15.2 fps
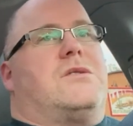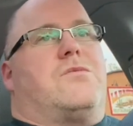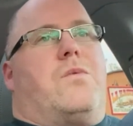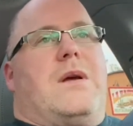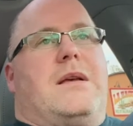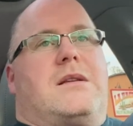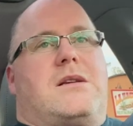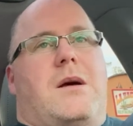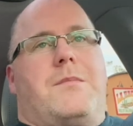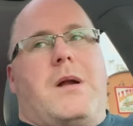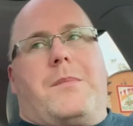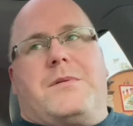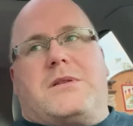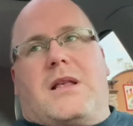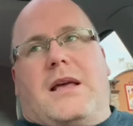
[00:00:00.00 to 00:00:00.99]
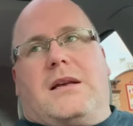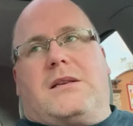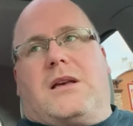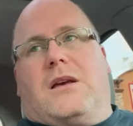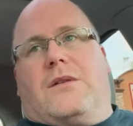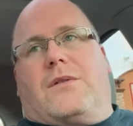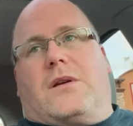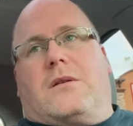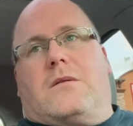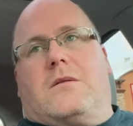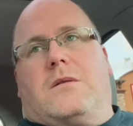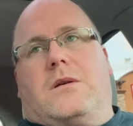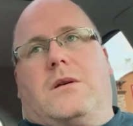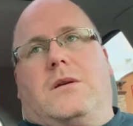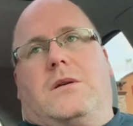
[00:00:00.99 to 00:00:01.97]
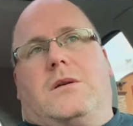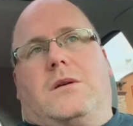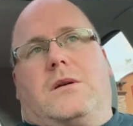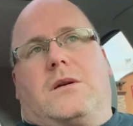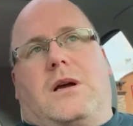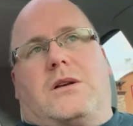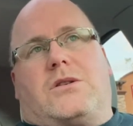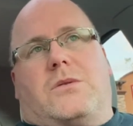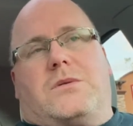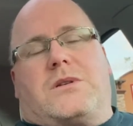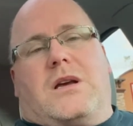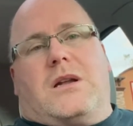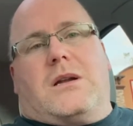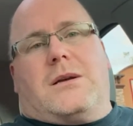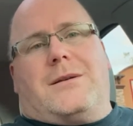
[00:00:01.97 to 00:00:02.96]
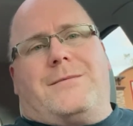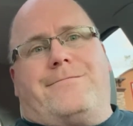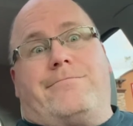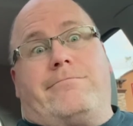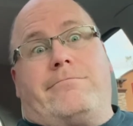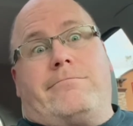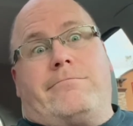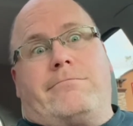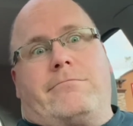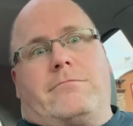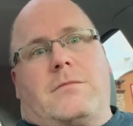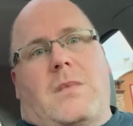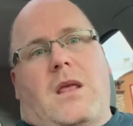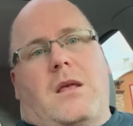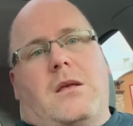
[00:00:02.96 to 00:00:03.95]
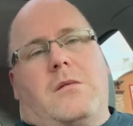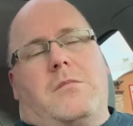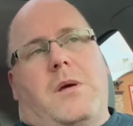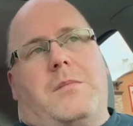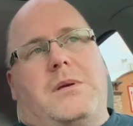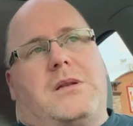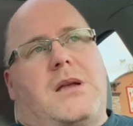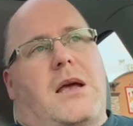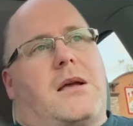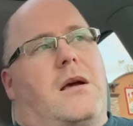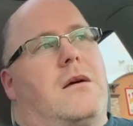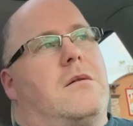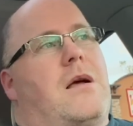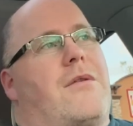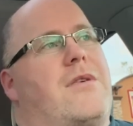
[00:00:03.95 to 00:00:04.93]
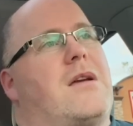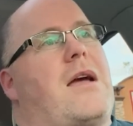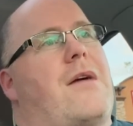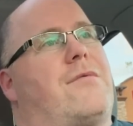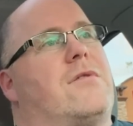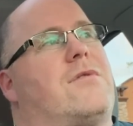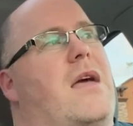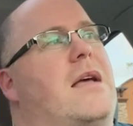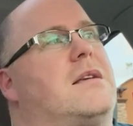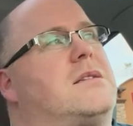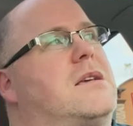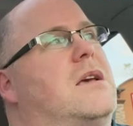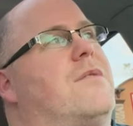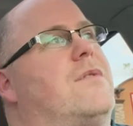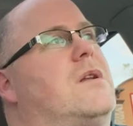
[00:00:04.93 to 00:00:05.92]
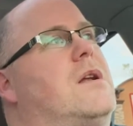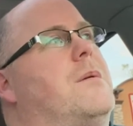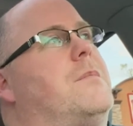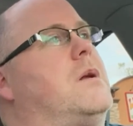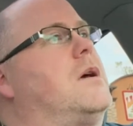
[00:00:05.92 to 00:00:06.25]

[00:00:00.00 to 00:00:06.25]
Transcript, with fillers: week coming up is Thanksgiving. Gosh, I was gonna maybe take a. I think after Thanksgiving, I'm gonna